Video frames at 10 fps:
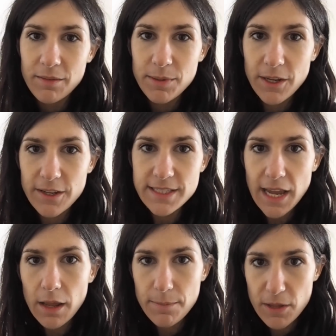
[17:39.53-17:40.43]
Because
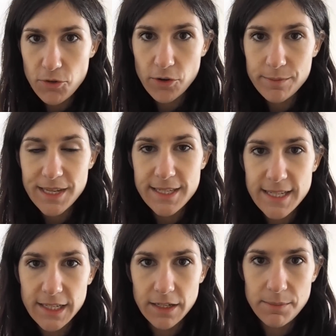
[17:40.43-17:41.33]
our bedroom is
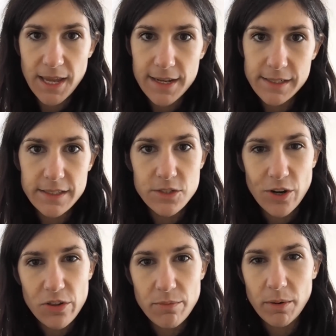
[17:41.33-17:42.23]
going to be under
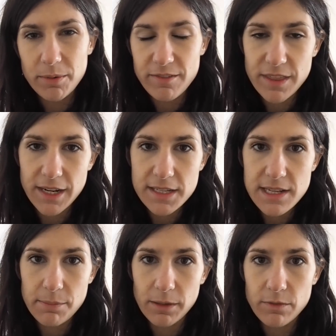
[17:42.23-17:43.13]
construction probably for the next
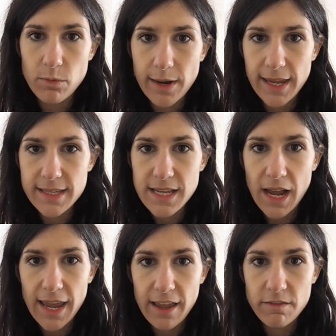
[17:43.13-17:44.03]
couple of weeks,
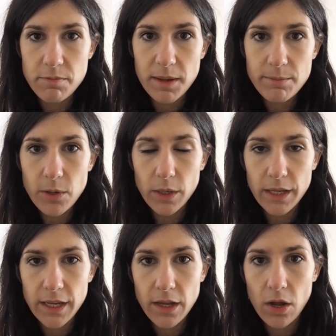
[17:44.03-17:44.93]
I have been
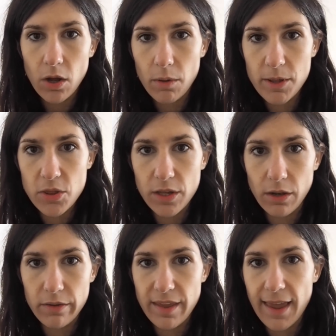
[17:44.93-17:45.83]
pulling a whole bunch of
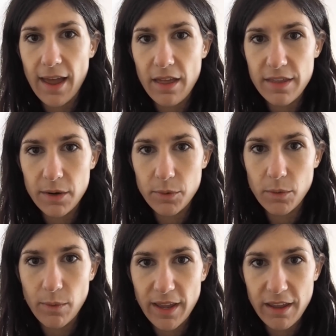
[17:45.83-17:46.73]
clothing out that I want
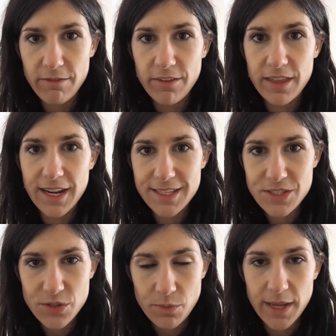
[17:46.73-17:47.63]
to wear for the
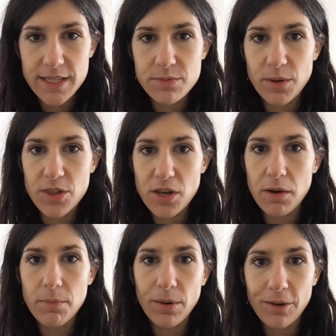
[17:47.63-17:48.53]
next two weeks, which
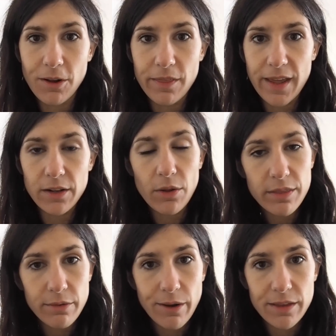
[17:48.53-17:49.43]
I'll put on that
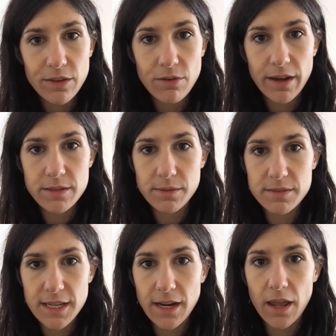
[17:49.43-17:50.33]
clothing rack that you guys will have
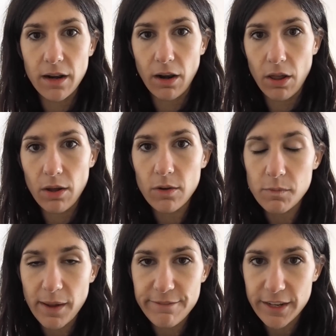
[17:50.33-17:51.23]
seen in a lot
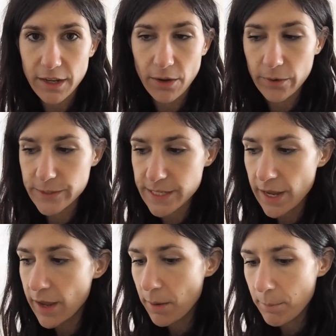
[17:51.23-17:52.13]
of my videos.
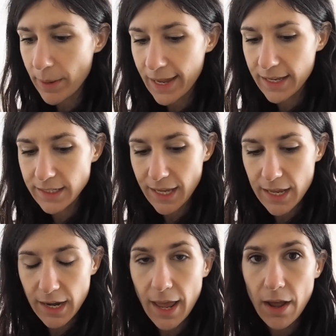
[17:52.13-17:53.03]
But
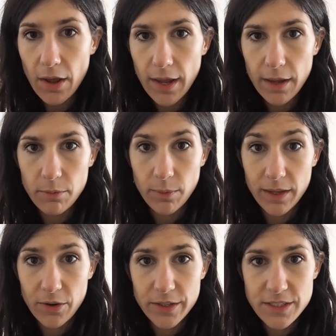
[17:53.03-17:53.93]
yeah, now um,
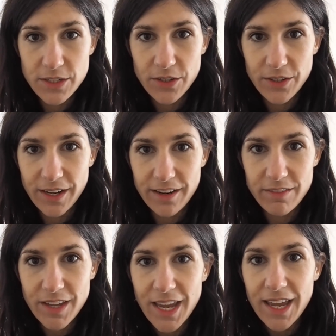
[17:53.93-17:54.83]
we're going to kind
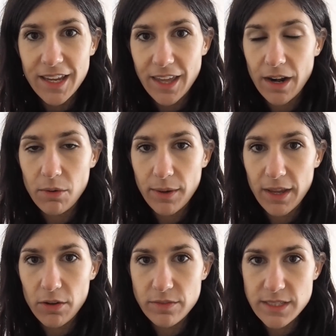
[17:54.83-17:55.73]
of get our
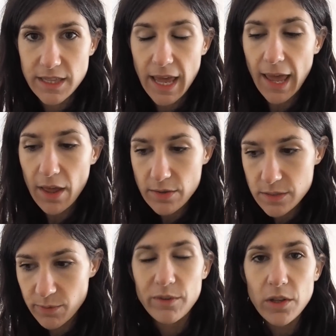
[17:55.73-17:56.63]
way over to the
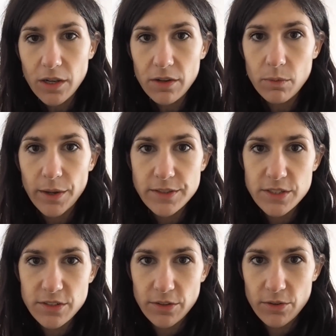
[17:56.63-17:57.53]
house. We've got a lot of work
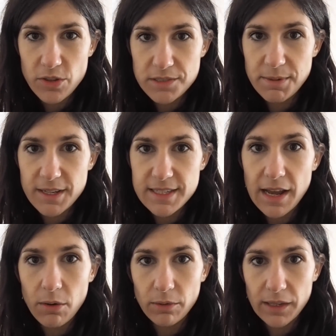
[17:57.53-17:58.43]
to do just because
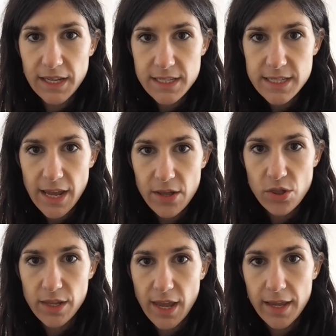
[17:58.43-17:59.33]
our lease
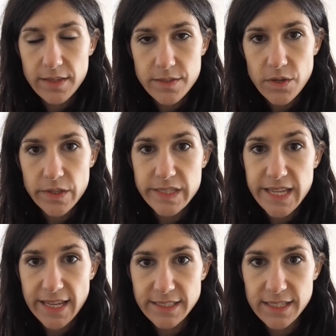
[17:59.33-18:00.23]
actually ends on
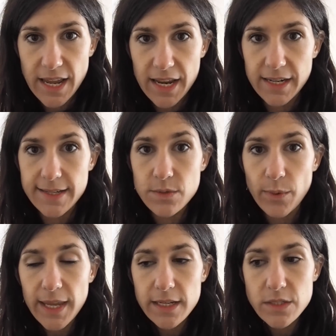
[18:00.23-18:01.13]
Saturday next
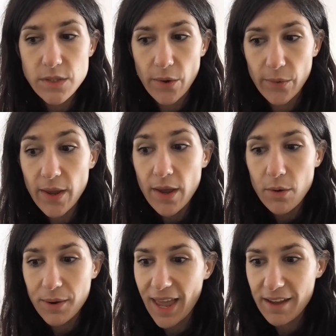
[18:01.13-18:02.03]
week. So
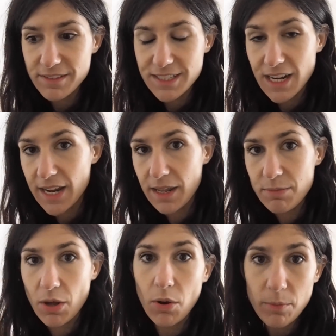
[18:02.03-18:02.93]
we have to tidy up
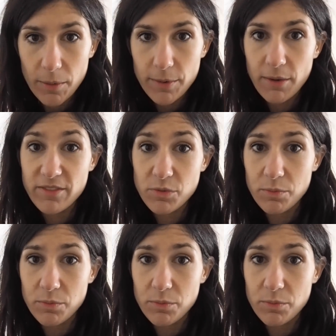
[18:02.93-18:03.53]
the whole property, we have to